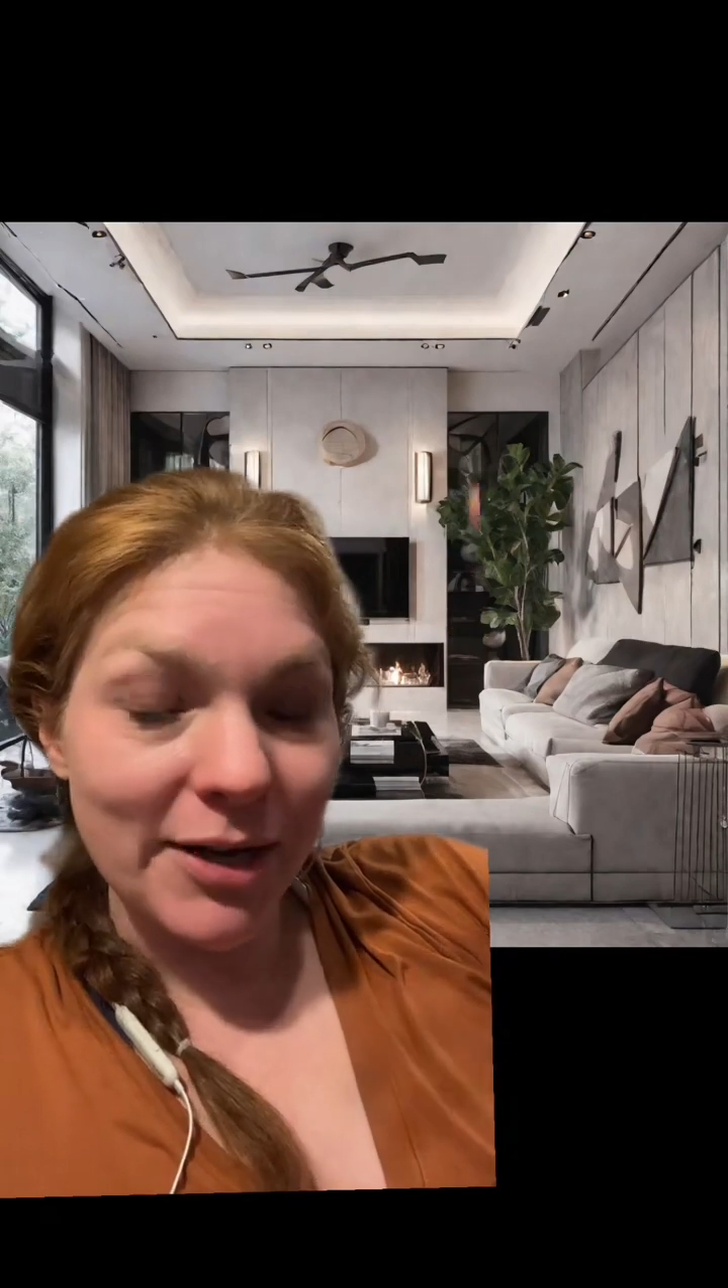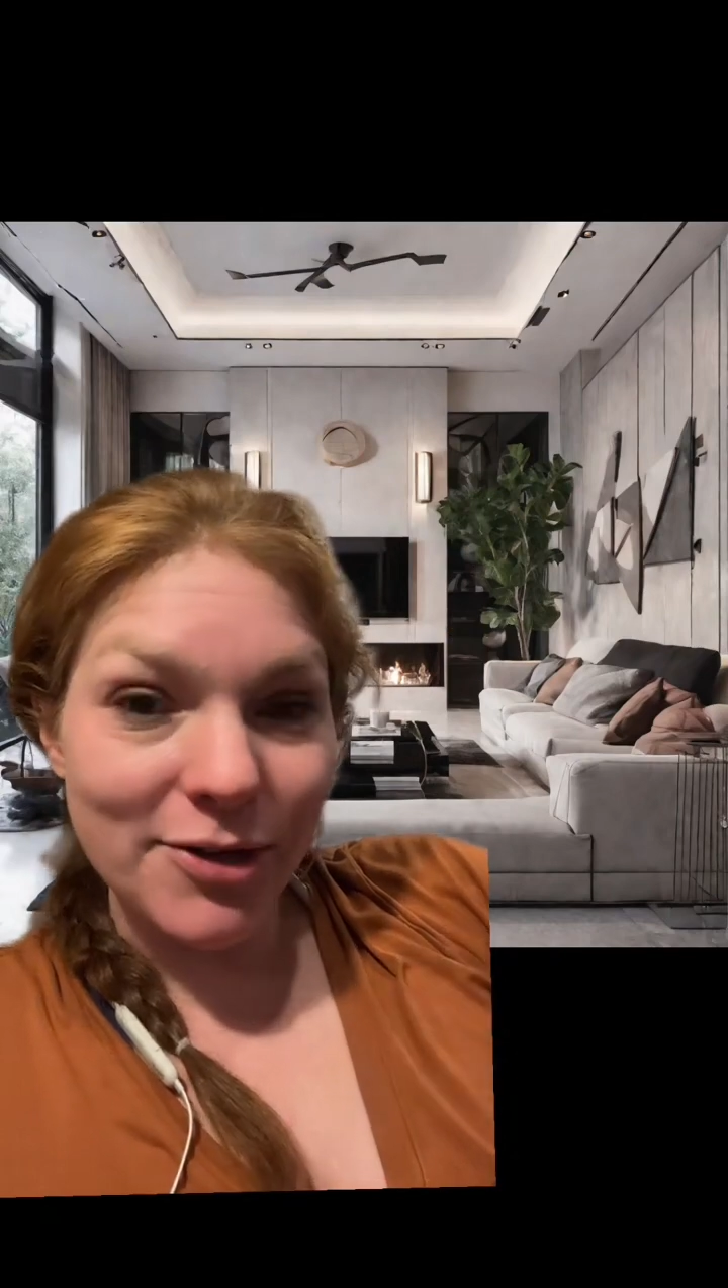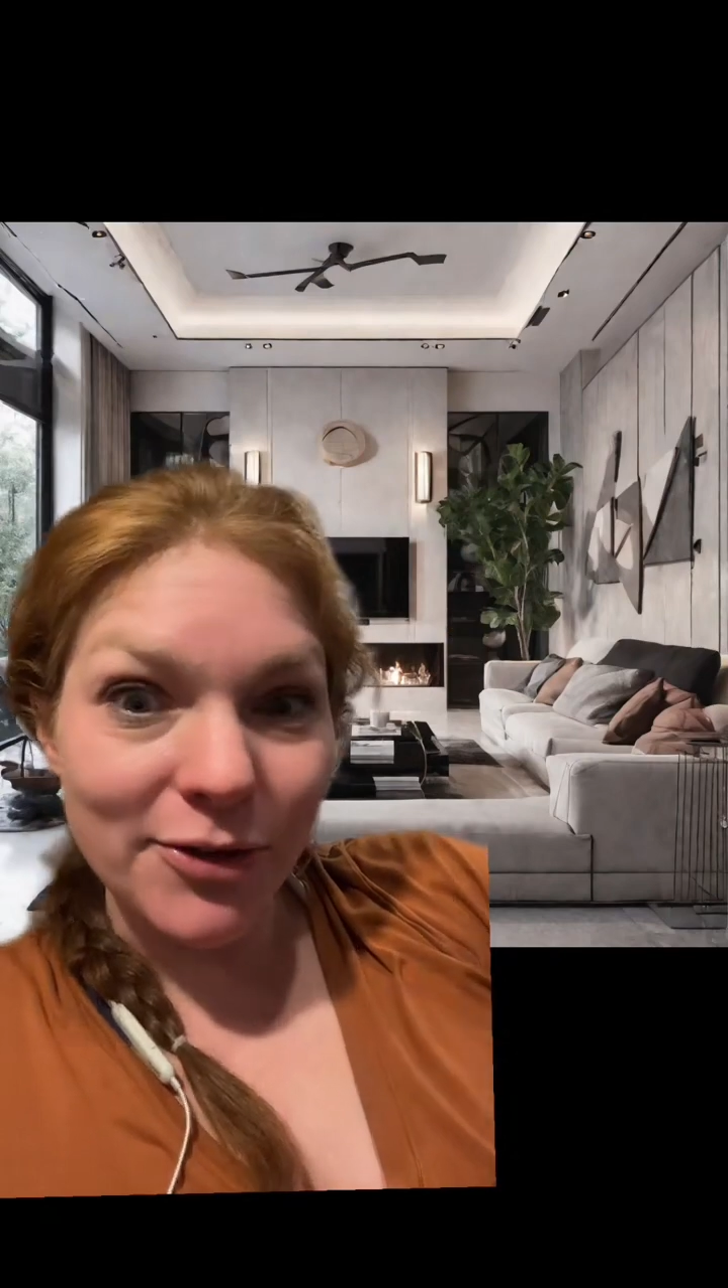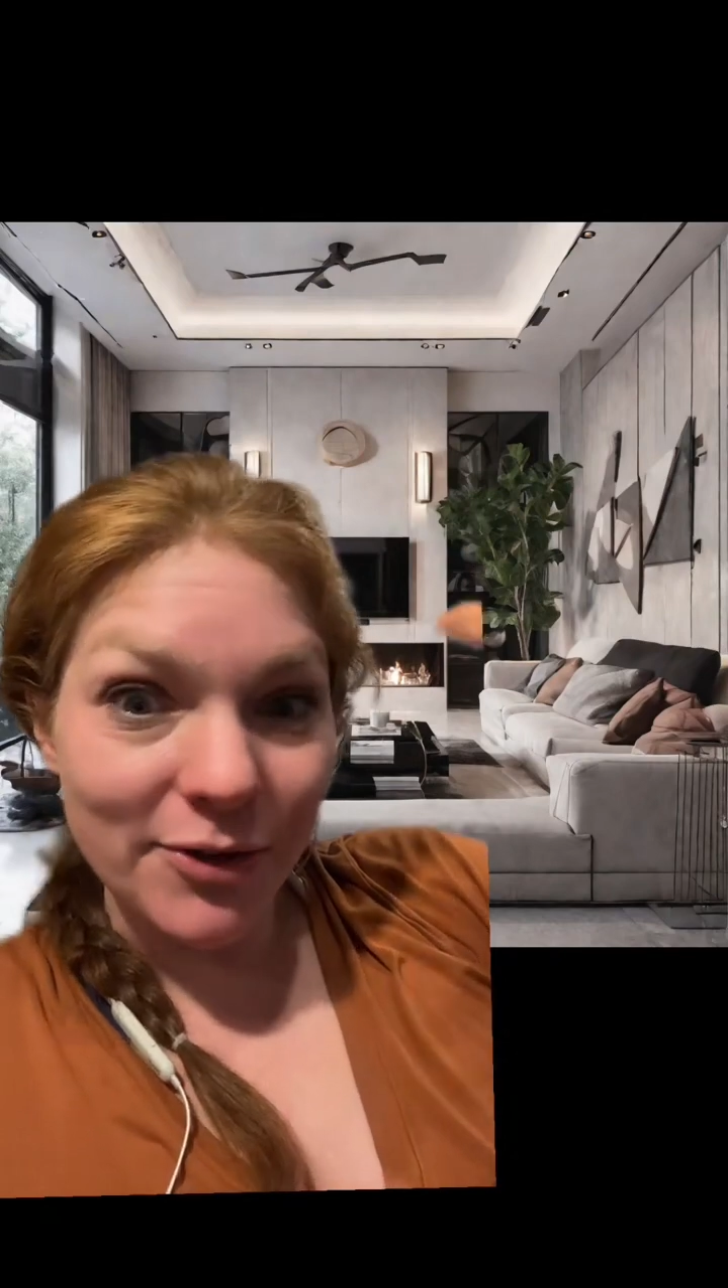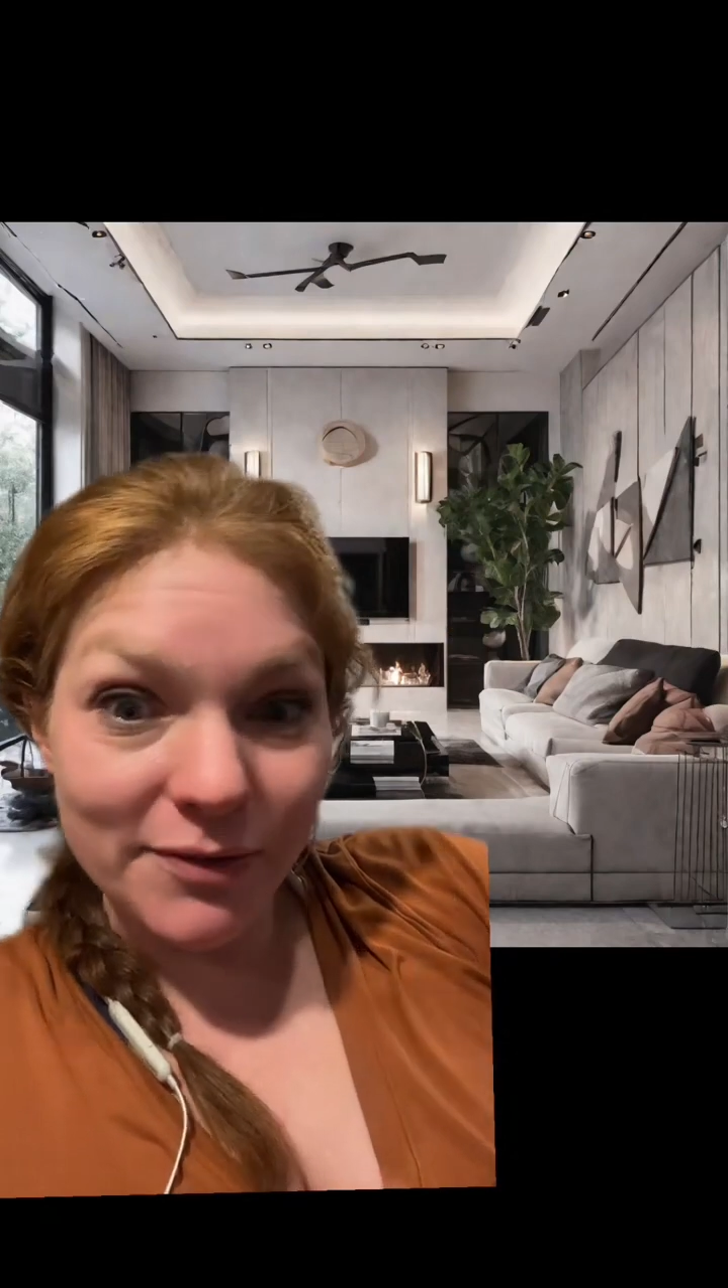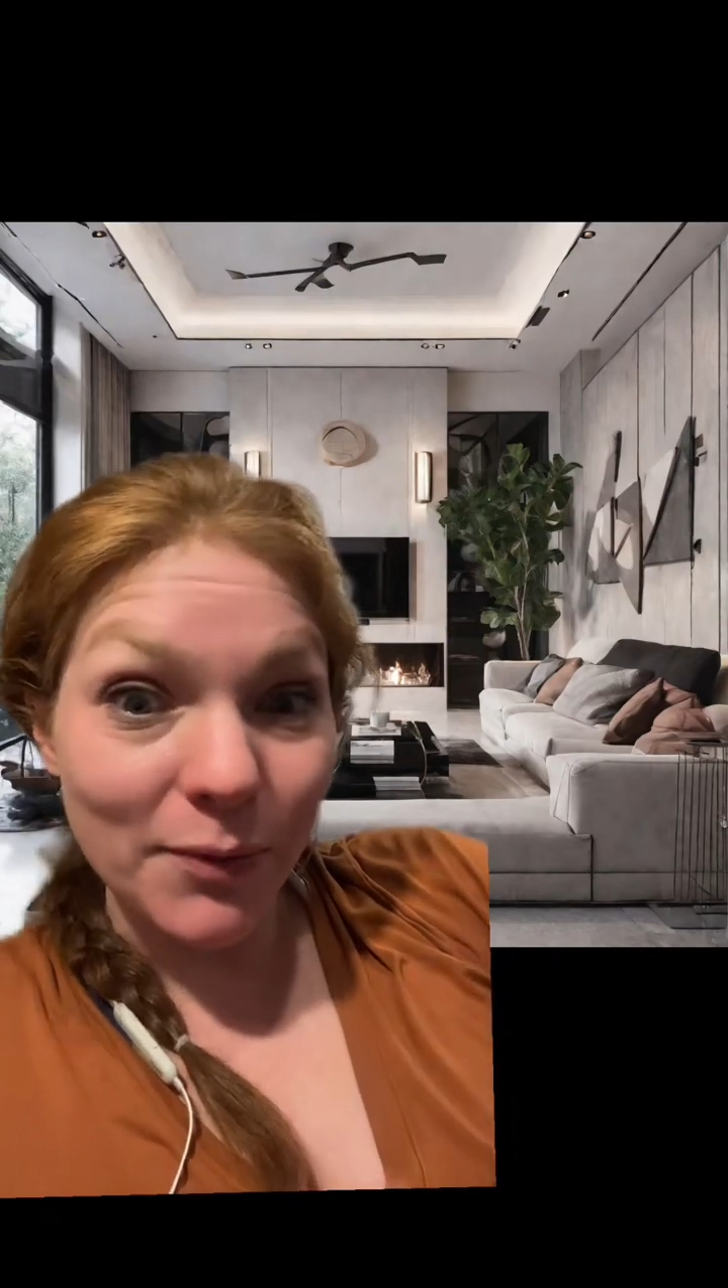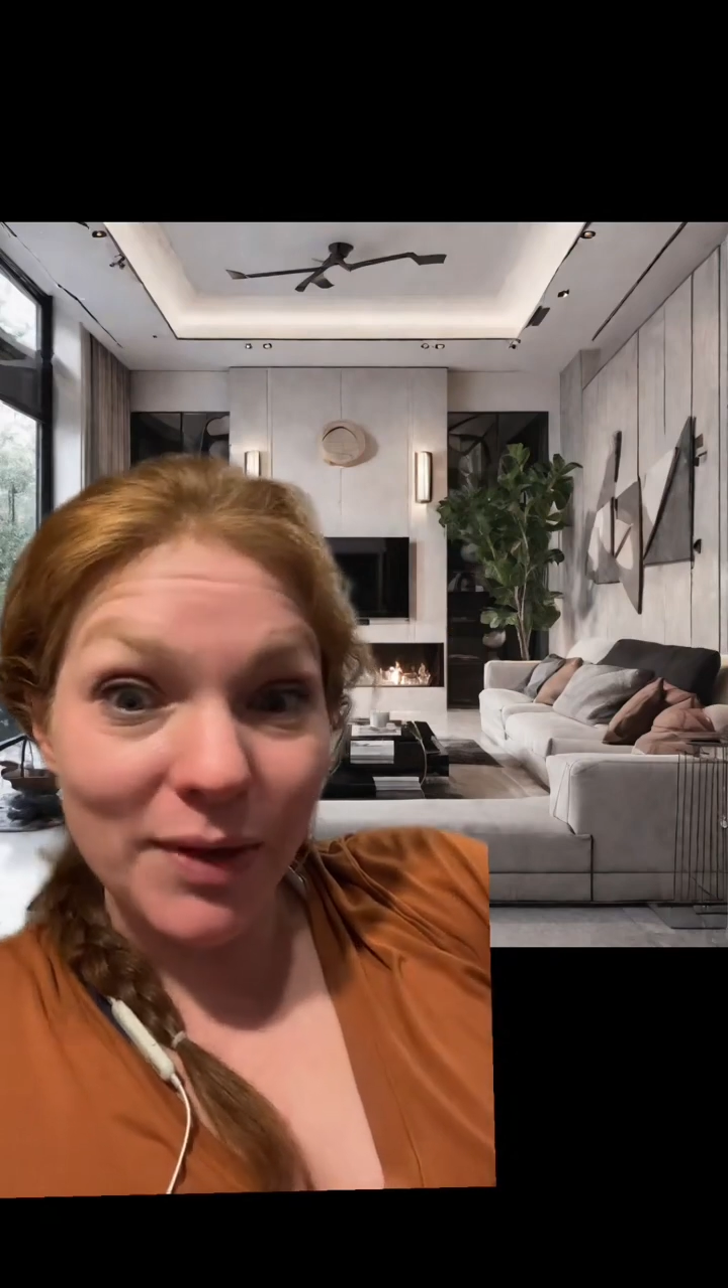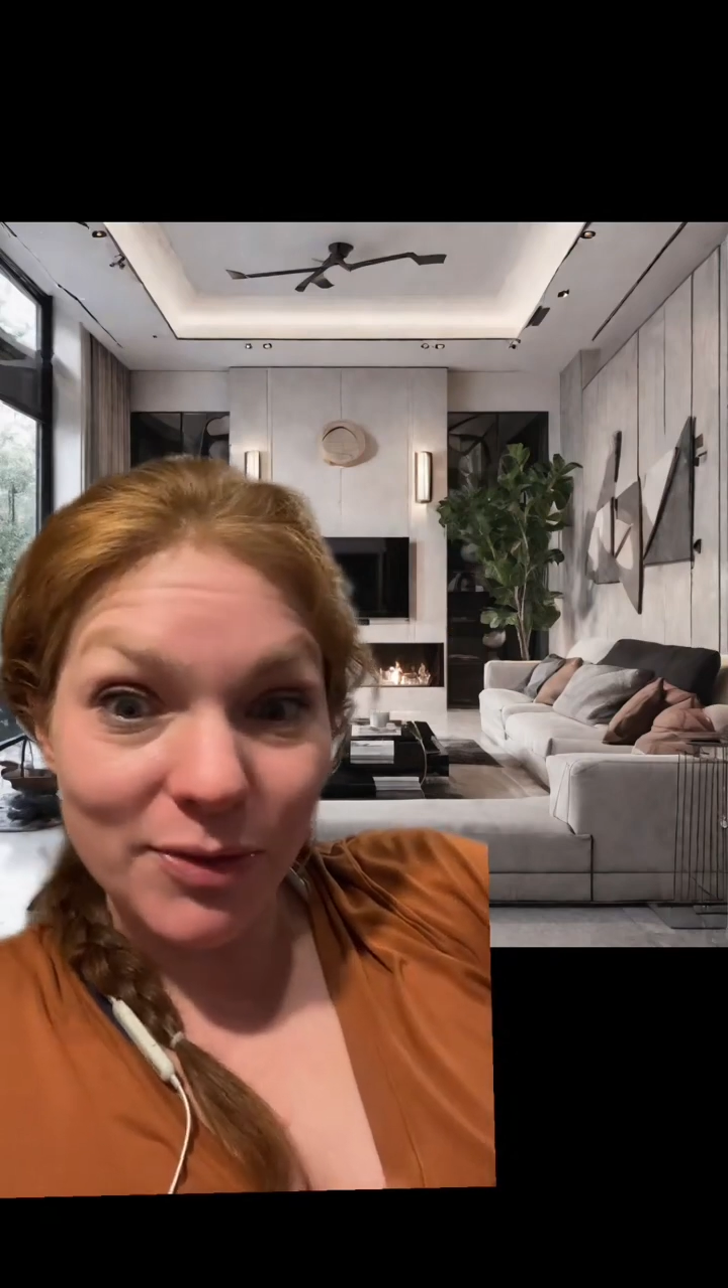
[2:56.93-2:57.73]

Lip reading: a third of the way